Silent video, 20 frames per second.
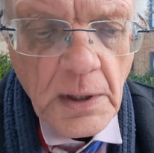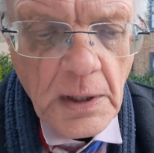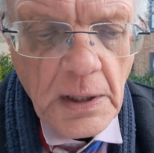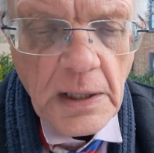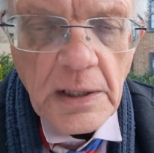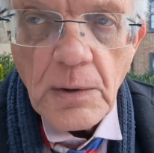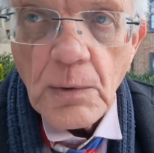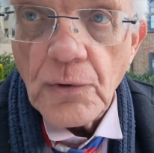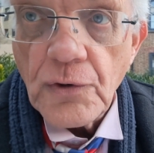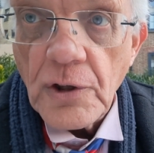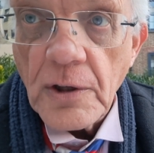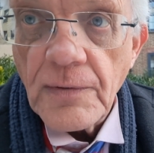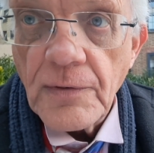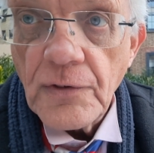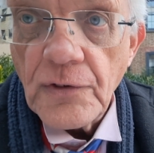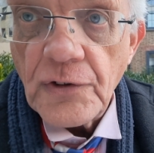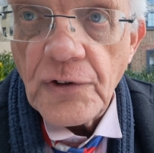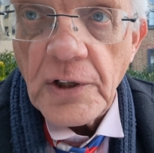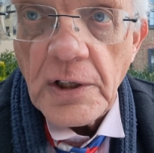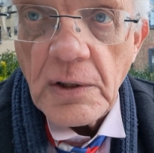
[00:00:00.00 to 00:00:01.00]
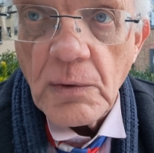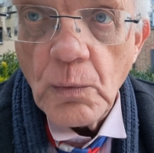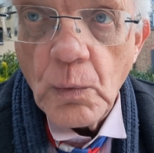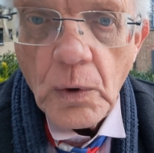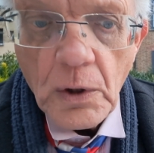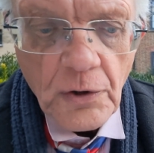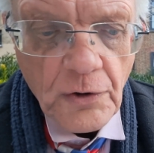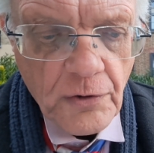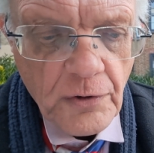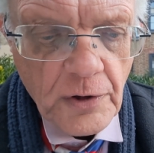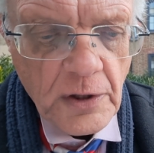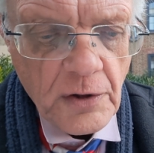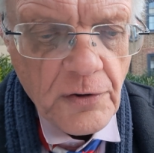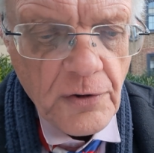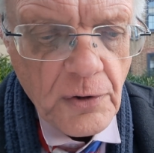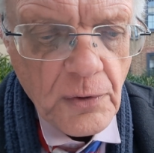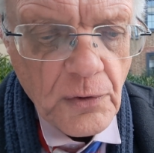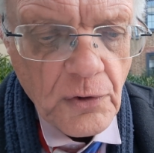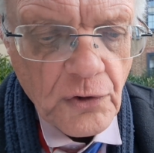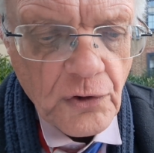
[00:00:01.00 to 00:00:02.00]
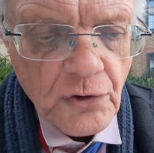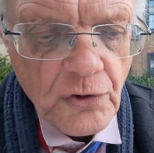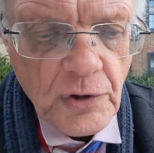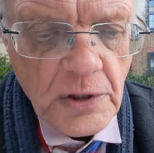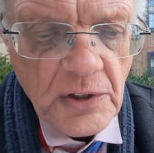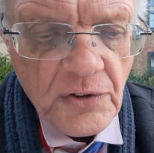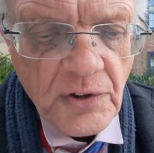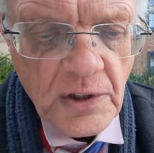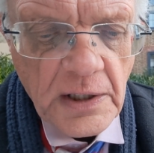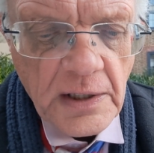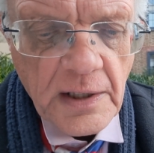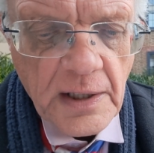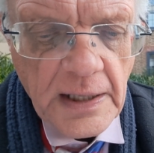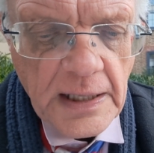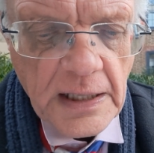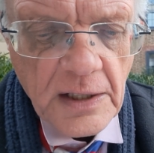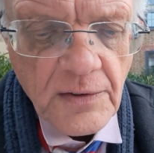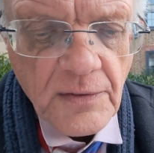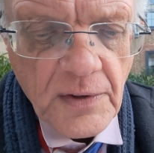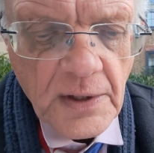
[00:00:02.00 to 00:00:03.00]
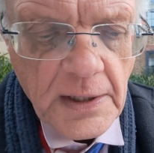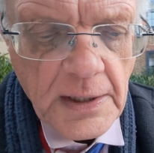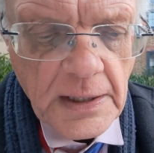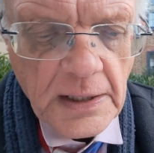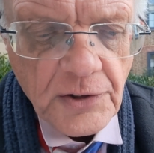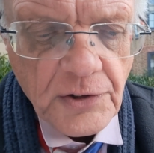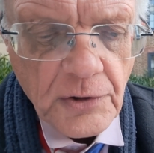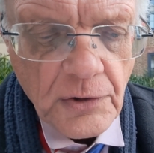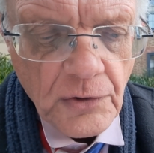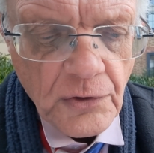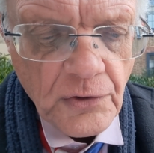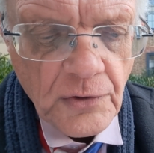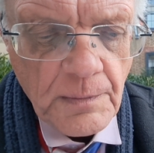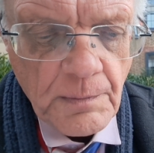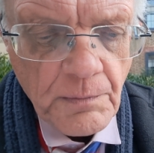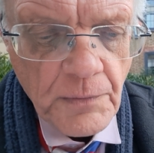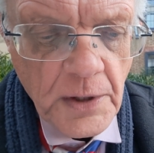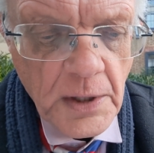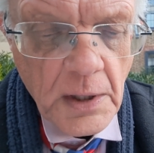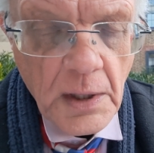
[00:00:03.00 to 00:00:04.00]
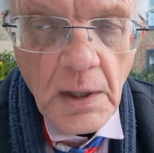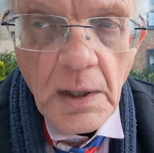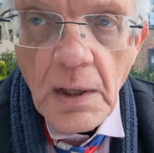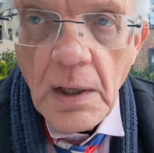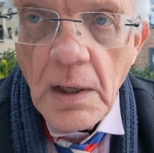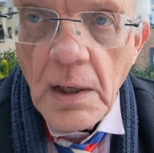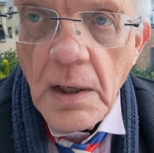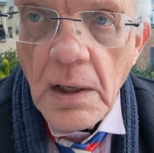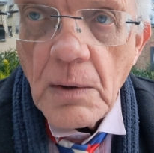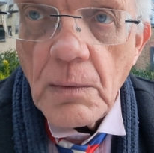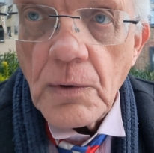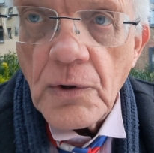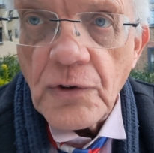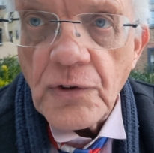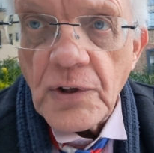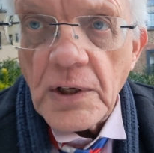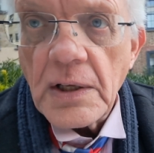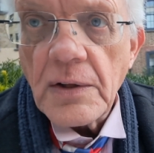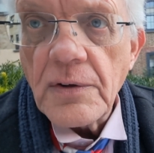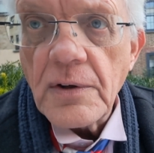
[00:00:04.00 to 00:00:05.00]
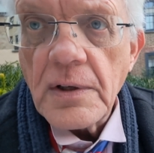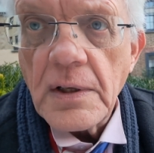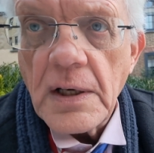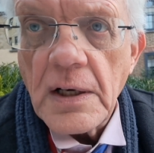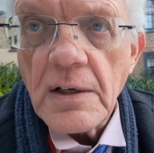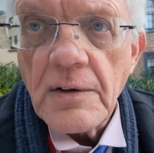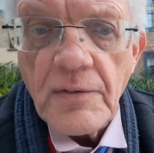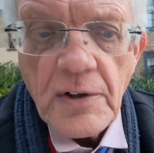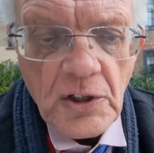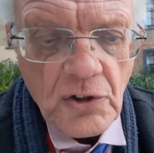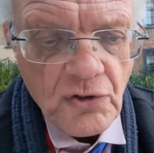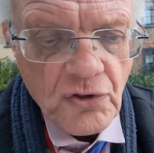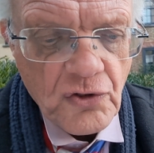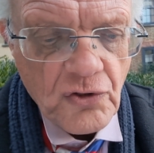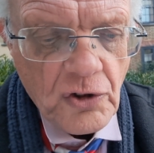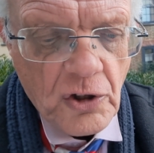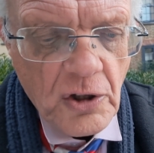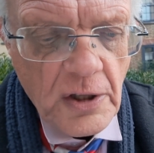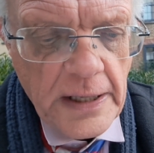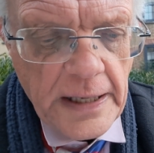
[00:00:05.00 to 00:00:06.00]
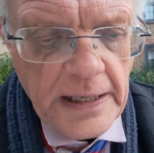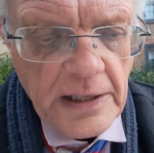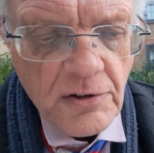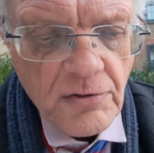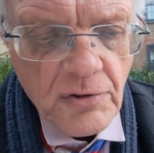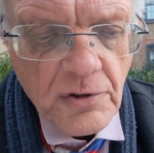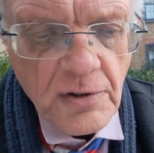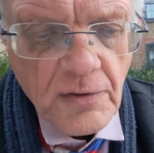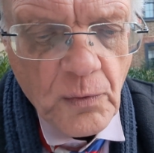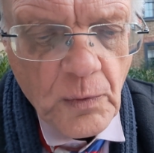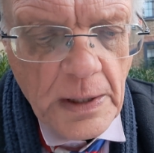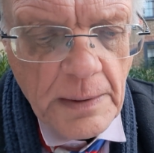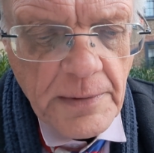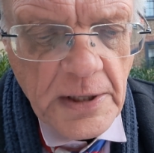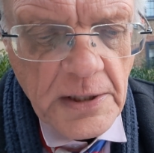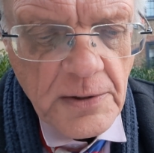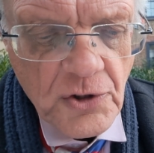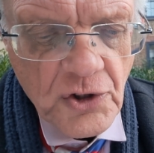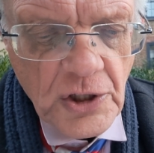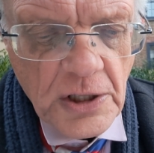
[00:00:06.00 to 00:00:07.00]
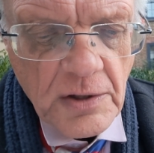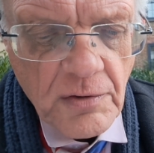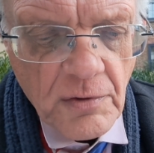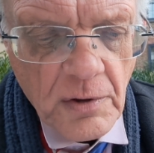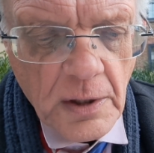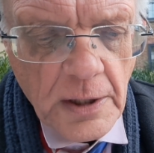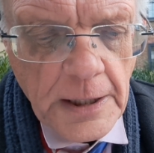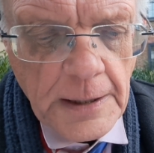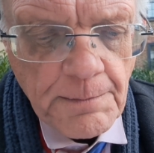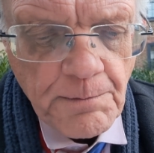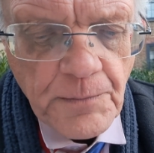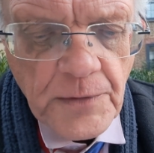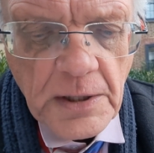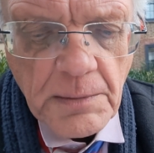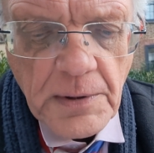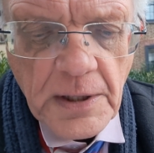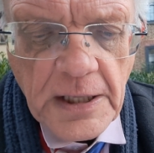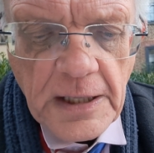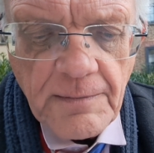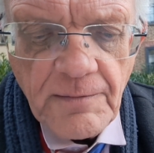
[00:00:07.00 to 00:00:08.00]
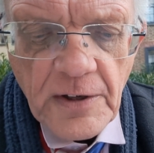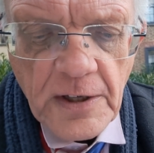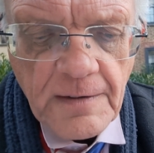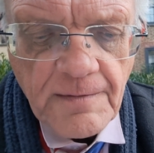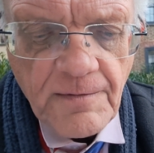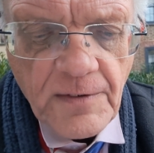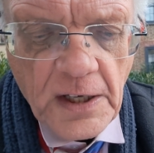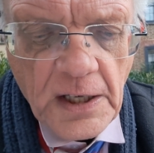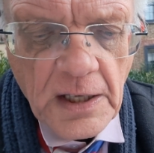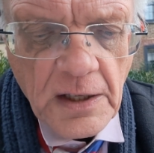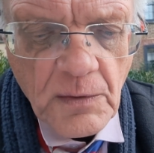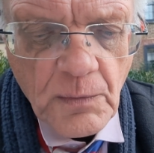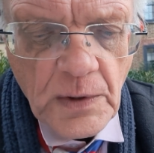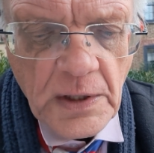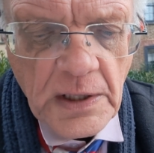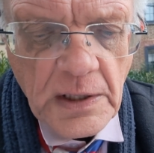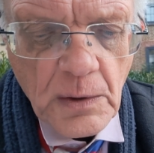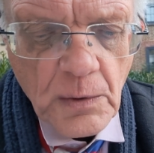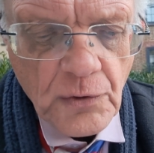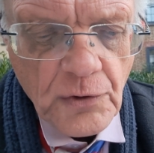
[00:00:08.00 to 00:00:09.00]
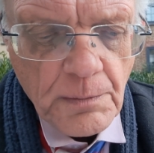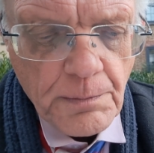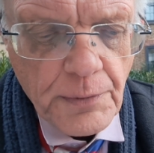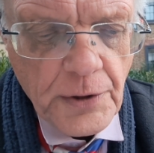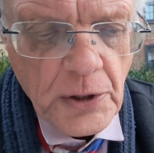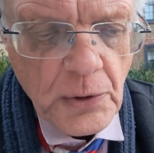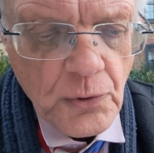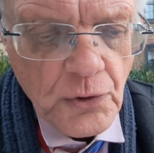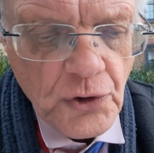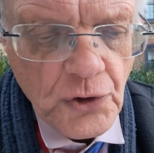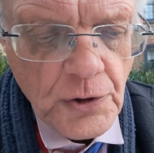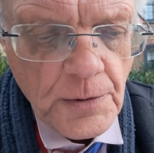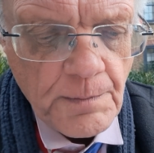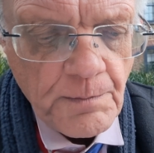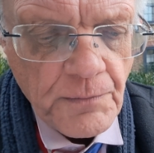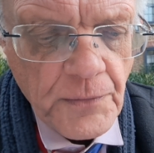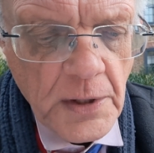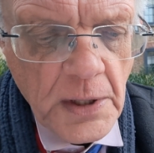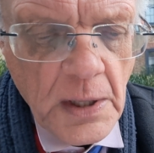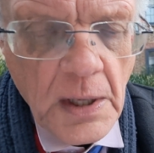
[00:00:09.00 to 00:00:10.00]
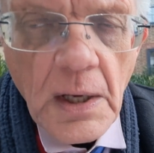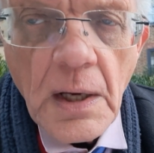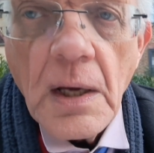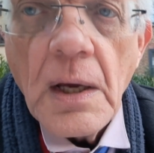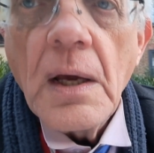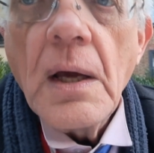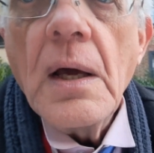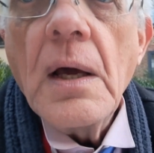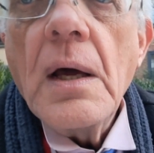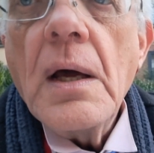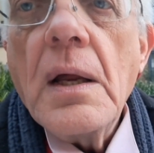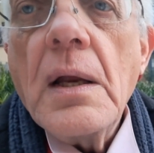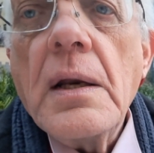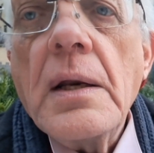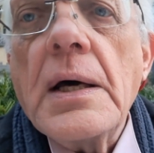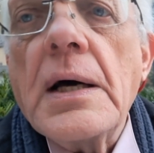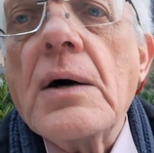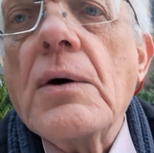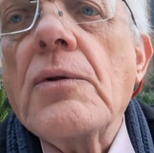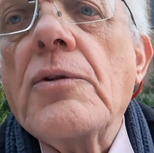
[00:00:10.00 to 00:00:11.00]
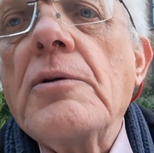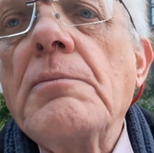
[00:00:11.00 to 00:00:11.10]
and he was often seen wandering through the streets eating out of the gutters. It was said that he had a very strong hatred of women generally and became very violent when he was approached. Now, there